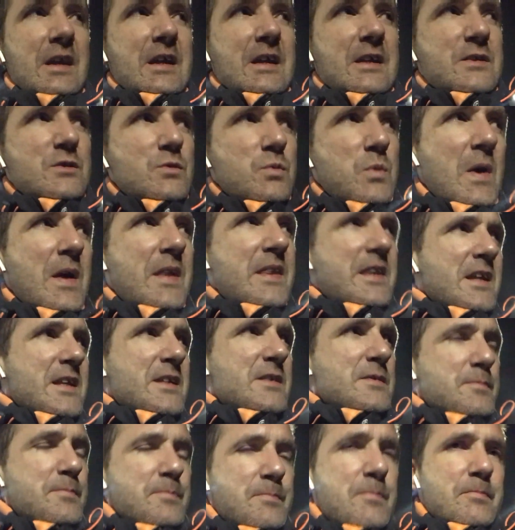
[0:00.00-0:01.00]
It's when
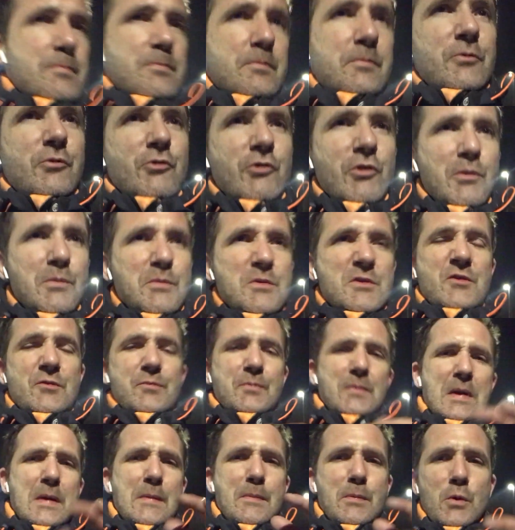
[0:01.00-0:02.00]
there's groups
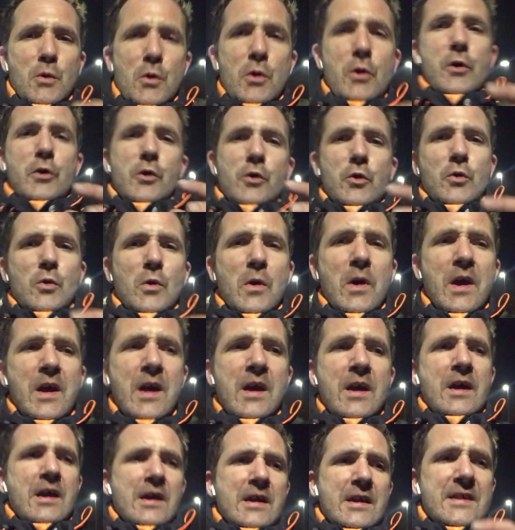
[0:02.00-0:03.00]
of people who
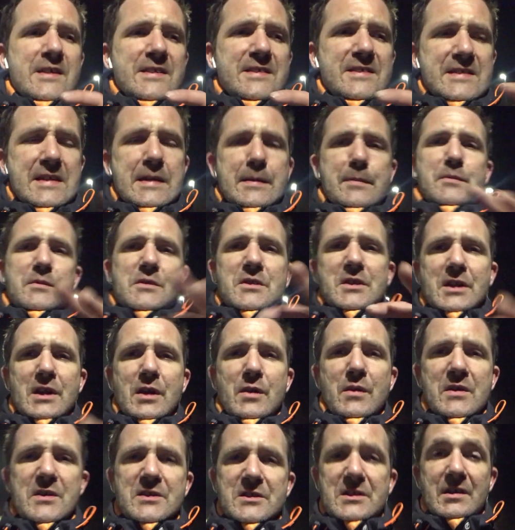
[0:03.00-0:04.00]
seem to
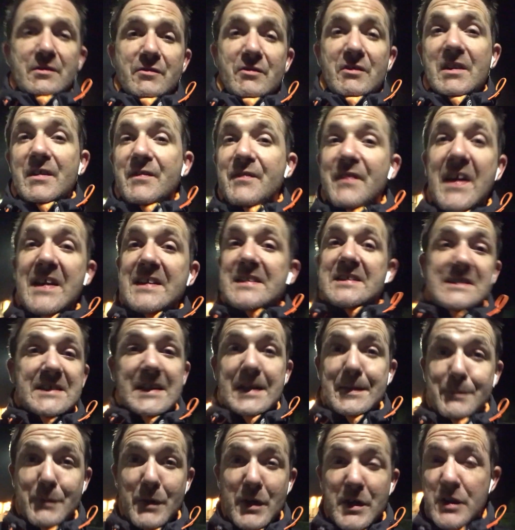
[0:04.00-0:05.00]
know each other, and the fact is
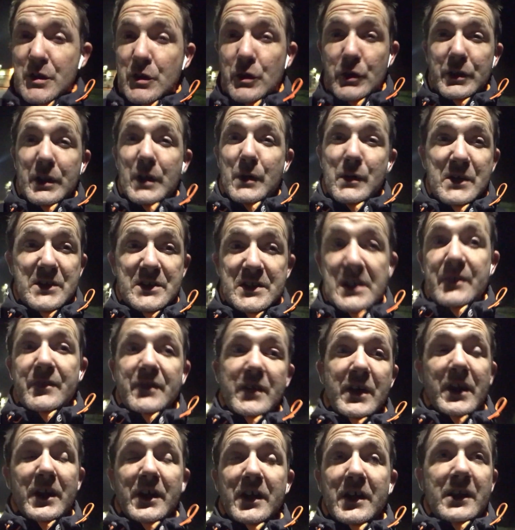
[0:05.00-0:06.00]
they might not know each
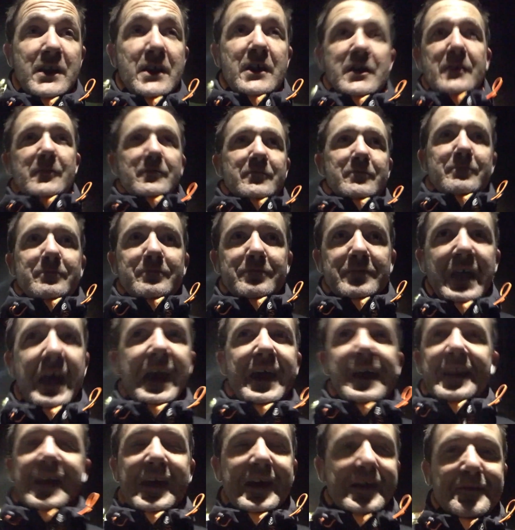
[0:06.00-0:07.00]
other.
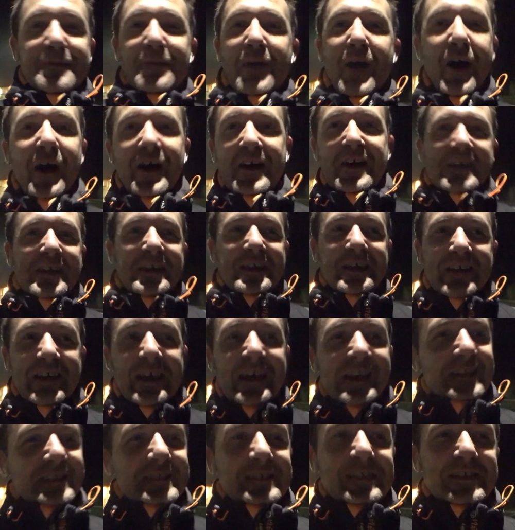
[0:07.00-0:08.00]
They might
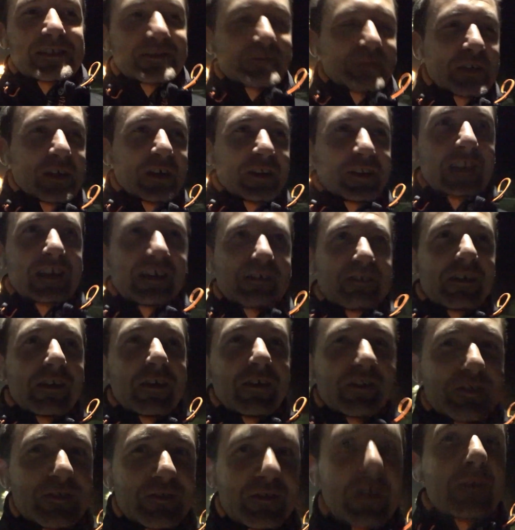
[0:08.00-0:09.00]
just be on their
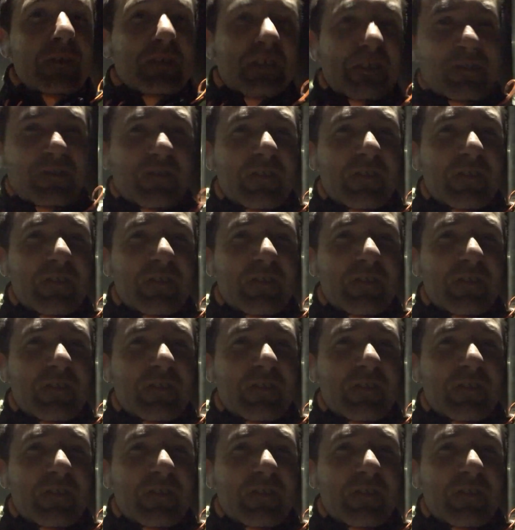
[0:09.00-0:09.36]
own as well, but it